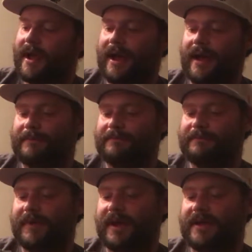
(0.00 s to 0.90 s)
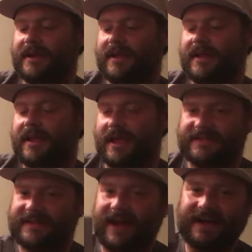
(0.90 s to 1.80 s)
But
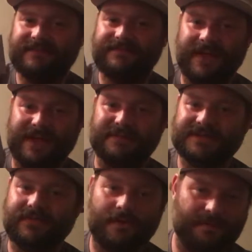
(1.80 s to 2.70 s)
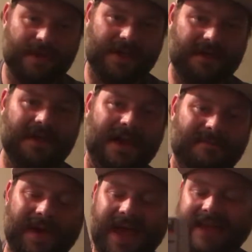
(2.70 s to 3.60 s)
it's kind of famous for being a
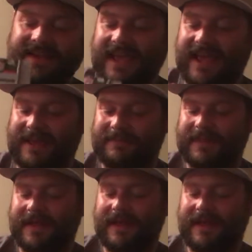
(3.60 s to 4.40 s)
bad game.